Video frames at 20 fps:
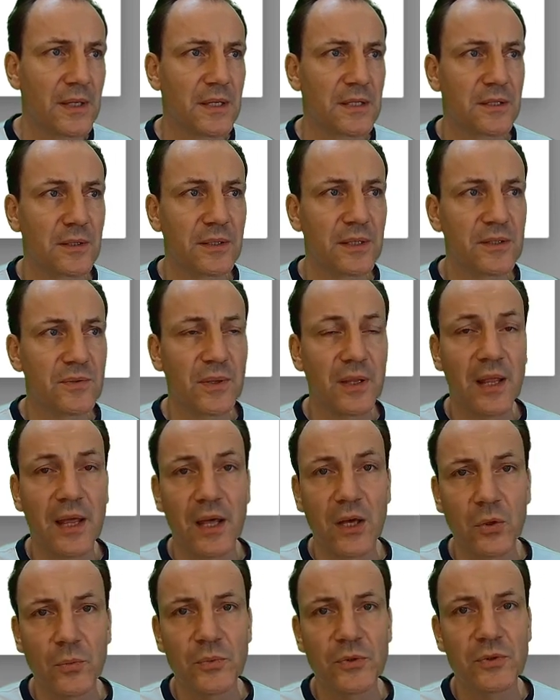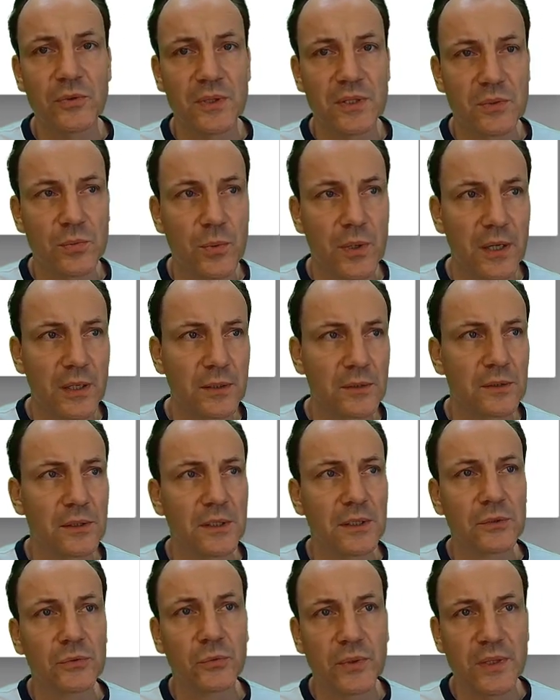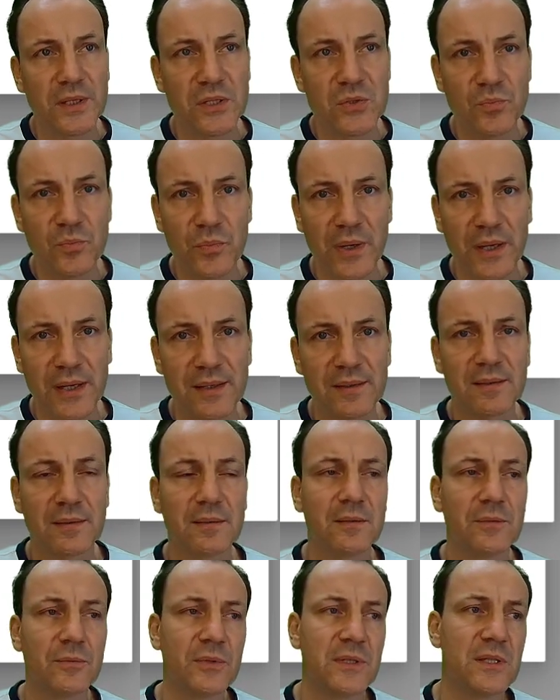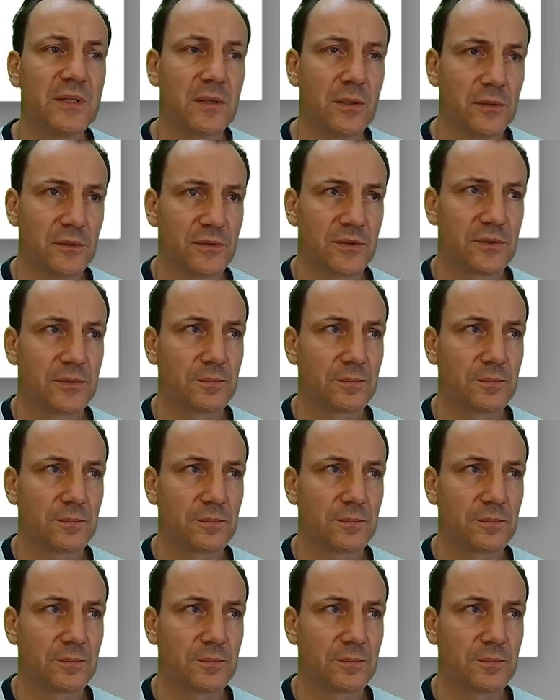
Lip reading: So this will help you as well to inspect the results.